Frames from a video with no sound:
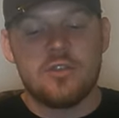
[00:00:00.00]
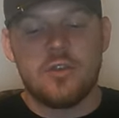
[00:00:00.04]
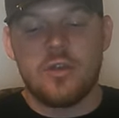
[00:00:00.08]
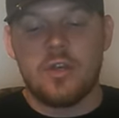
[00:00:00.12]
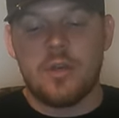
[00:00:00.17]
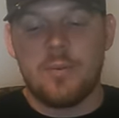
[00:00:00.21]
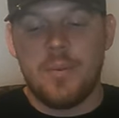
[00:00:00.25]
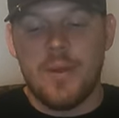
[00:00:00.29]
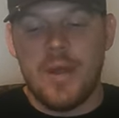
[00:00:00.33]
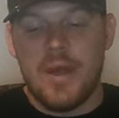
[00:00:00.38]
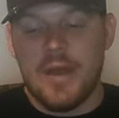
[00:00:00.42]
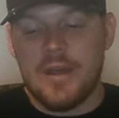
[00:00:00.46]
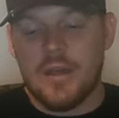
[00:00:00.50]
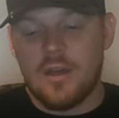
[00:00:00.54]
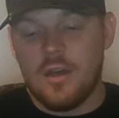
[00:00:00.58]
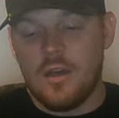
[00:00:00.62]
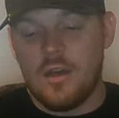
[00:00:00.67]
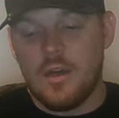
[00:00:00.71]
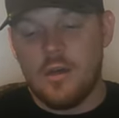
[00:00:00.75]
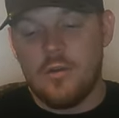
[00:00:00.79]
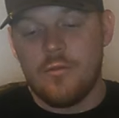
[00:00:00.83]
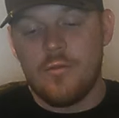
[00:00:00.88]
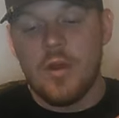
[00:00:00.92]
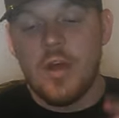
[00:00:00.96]
You get a pack
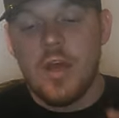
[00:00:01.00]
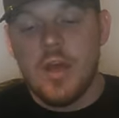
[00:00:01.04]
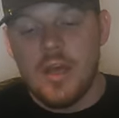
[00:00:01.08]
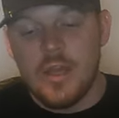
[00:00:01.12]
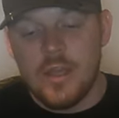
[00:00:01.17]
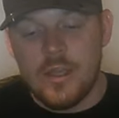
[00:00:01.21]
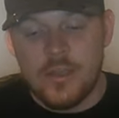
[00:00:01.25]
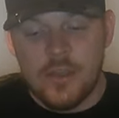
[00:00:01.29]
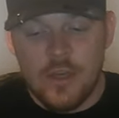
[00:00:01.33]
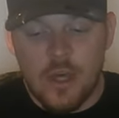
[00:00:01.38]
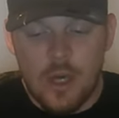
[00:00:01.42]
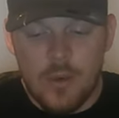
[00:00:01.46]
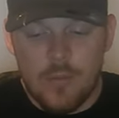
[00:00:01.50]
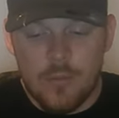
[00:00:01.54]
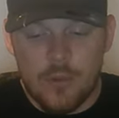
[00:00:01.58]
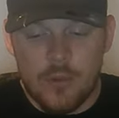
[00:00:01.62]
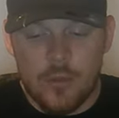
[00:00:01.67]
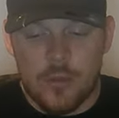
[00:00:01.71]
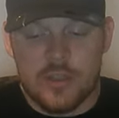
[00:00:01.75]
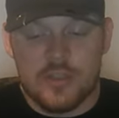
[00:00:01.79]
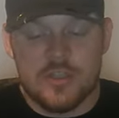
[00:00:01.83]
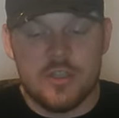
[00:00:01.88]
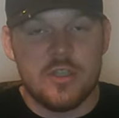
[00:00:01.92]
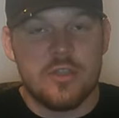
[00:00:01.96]
of Yum
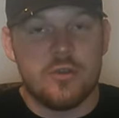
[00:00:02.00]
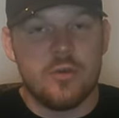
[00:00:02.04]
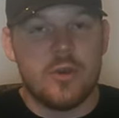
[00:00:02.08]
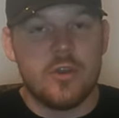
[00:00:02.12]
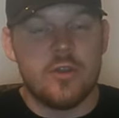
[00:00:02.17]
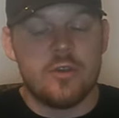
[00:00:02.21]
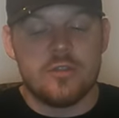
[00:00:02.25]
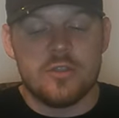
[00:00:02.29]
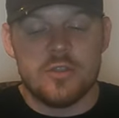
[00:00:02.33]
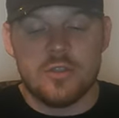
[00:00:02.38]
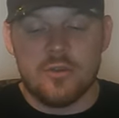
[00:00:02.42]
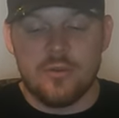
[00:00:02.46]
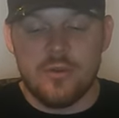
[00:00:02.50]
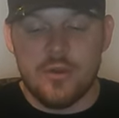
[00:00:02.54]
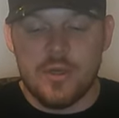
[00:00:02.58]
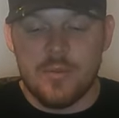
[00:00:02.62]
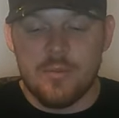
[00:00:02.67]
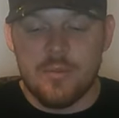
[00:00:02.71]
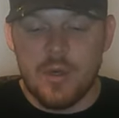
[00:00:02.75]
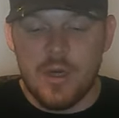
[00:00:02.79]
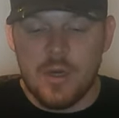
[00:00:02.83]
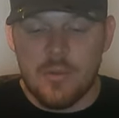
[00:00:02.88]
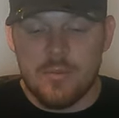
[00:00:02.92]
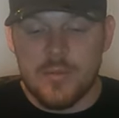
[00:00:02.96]
Christy Critters and
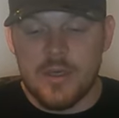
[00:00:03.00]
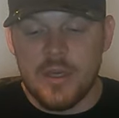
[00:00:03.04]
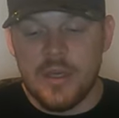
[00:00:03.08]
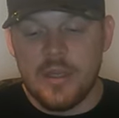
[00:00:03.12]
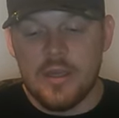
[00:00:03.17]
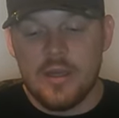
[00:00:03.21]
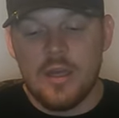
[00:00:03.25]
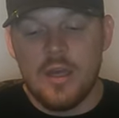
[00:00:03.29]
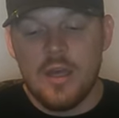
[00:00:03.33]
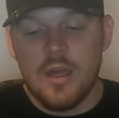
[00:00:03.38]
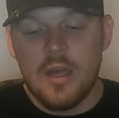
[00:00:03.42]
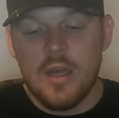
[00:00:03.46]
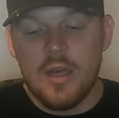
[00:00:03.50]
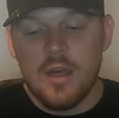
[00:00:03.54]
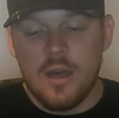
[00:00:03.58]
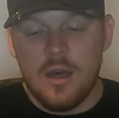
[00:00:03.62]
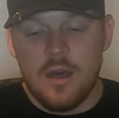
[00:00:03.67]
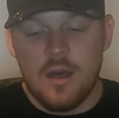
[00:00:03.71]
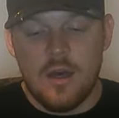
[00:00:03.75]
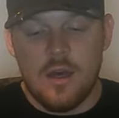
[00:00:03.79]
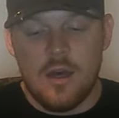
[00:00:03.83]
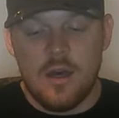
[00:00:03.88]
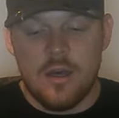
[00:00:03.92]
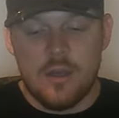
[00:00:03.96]
Green Pumpkin,
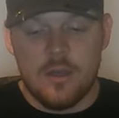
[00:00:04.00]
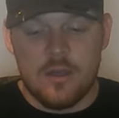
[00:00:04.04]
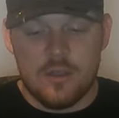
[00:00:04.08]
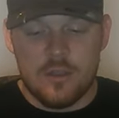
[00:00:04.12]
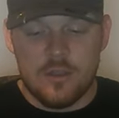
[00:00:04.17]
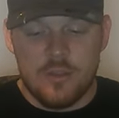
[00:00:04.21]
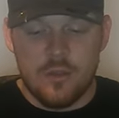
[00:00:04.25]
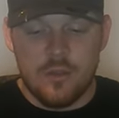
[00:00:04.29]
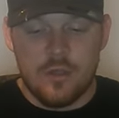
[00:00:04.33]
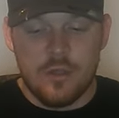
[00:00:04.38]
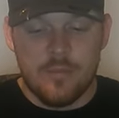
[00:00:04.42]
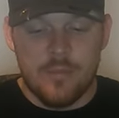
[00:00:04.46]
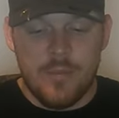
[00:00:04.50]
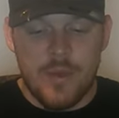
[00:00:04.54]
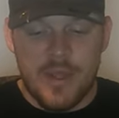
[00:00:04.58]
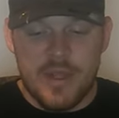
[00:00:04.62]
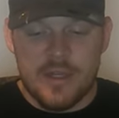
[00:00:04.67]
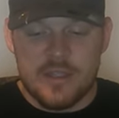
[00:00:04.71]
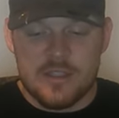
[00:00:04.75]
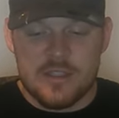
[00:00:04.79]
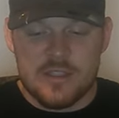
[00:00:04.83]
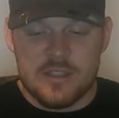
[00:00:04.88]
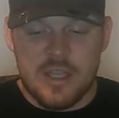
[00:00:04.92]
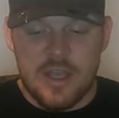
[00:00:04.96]
Guggen
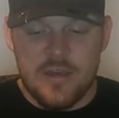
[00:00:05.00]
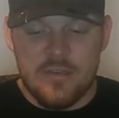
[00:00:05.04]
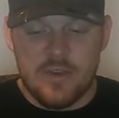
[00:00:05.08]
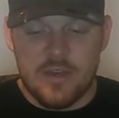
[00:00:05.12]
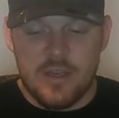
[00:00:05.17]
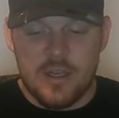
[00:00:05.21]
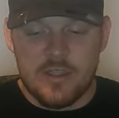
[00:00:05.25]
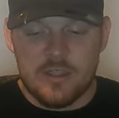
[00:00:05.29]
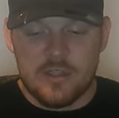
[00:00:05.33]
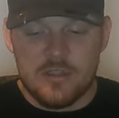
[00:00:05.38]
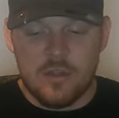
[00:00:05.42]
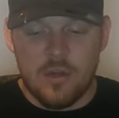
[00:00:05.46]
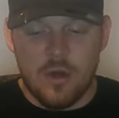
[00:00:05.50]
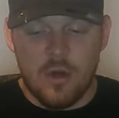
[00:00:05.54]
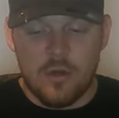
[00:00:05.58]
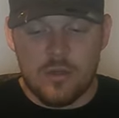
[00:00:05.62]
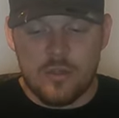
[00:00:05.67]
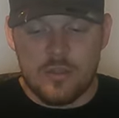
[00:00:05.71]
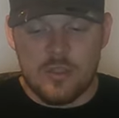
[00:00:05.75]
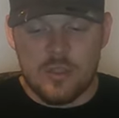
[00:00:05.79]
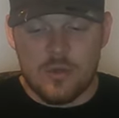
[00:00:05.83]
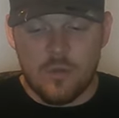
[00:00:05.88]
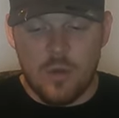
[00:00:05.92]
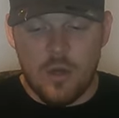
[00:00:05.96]
Baits 7-inch
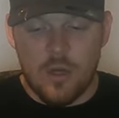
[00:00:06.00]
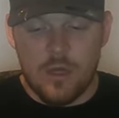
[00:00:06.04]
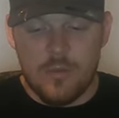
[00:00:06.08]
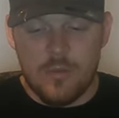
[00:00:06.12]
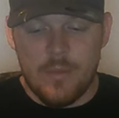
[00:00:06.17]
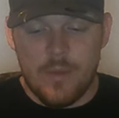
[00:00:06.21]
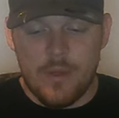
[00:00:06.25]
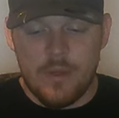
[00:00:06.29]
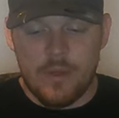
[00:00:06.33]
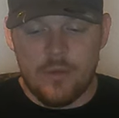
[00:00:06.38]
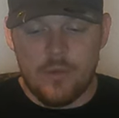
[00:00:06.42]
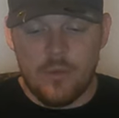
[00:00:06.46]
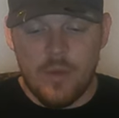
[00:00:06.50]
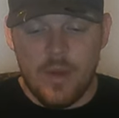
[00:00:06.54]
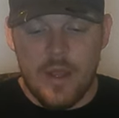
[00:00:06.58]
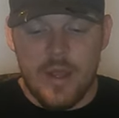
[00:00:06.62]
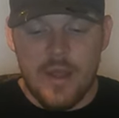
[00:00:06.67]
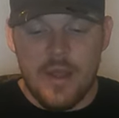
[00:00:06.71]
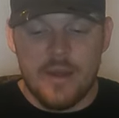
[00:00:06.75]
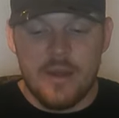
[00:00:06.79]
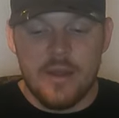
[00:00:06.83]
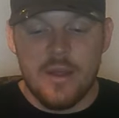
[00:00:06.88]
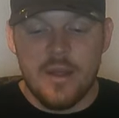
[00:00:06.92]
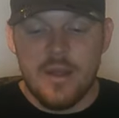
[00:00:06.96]
Darts and Watermelon
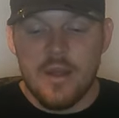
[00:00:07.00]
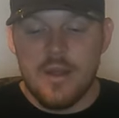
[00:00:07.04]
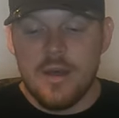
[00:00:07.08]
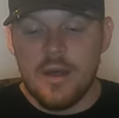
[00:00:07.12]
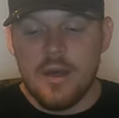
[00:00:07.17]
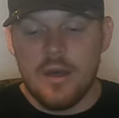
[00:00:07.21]
Red,